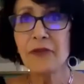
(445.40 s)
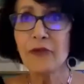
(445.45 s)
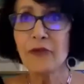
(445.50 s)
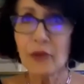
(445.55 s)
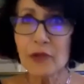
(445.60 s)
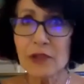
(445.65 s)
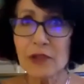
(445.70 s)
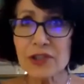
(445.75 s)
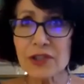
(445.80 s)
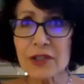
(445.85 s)

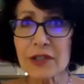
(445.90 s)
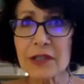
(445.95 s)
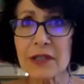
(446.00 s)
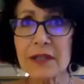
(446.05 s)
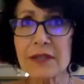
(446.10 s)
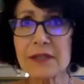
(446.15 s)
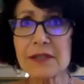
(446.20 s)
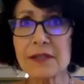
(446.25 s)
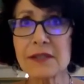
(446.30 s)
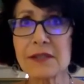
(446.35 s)

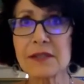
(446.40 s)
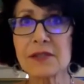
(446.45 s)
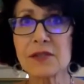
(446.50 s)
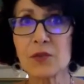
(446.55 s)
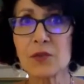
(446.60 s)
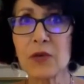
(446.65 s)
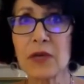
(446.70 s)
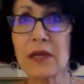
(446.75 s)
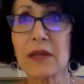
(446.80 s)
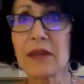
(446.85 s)
unfortunately, since
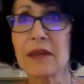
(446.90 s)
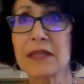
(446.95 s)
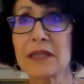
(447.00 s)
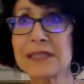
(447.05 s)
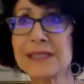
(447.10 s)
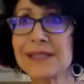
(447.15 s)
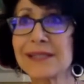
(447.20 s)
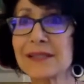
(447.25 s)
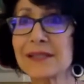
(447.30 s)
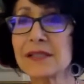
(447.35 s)
the
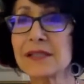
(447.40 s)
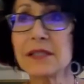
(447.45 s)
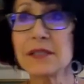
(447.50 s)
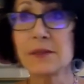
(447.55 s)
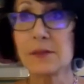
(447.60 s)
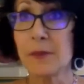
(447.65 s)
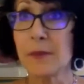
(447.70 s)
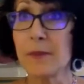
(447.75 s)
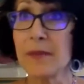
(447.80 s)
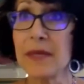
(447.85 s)

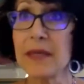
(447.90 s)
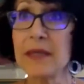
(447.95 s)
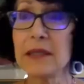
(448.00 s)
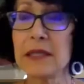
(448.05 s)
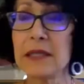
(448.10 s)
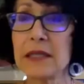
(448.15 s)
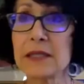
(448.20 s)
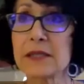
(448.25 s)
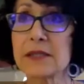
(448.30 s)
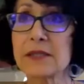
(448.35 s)
60s, but
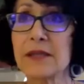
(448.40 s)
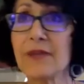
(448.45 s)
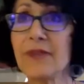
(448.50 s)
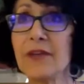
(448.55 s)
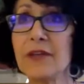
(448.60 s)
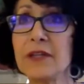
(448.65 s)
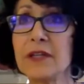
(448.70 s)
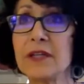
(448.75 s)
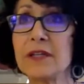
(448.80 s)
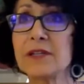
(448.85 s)
mainly the
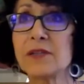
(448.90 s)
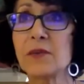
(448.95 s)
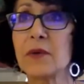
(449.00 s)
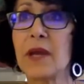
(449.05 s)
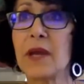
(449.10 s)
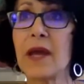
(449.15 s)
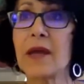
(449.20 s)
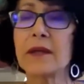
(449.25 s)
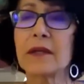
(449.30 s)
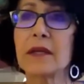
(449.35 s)
70s,
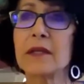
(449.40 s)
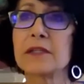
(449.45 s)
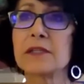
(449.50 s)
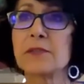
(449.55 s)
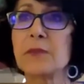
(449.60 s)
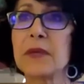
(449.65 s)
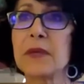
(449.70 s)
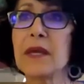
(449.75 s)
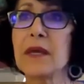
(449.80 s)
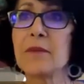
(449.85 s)
when Atkins
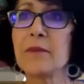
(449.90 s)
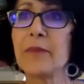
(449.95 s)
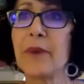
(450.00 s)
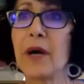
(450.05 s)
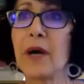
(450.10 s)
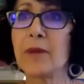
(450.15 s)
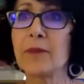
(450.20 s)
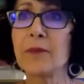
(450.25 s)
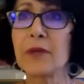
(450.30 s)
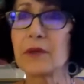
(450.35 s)
became
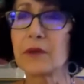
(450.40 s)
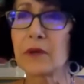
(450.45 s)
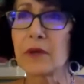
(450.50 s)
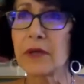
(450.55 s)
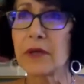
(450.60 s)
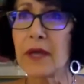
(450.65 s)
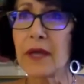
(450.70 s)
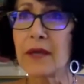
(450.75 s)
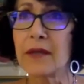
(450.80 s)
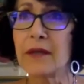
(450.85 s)
popular
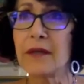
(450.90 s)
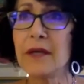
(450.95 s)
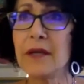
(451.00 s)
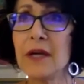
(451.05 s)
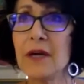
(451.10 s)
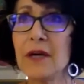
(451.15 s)
again,